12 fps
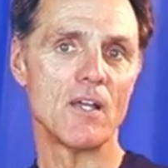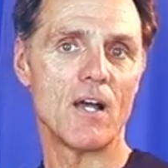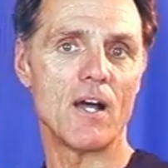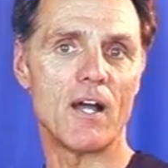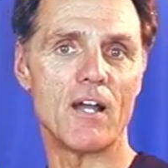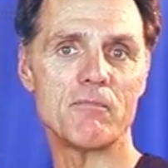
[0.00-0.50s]

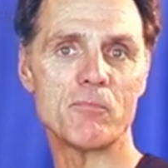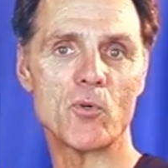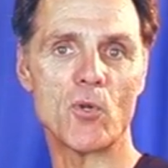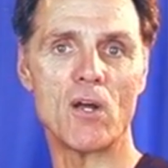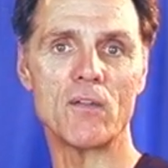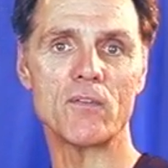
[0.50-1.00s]
I've
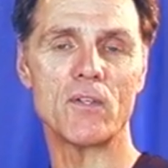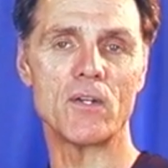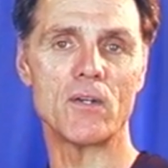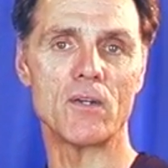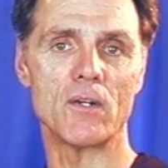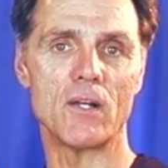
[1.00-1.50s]
put on
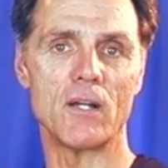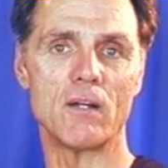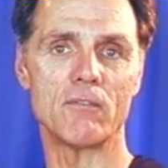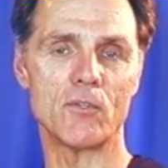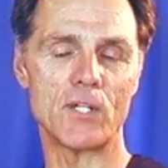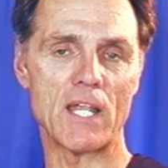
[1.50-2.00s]
there
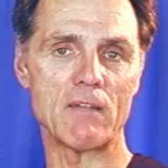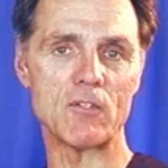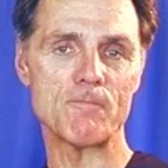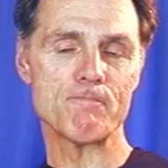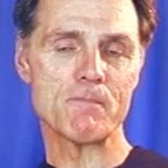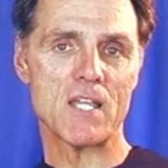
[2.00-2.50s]
for David.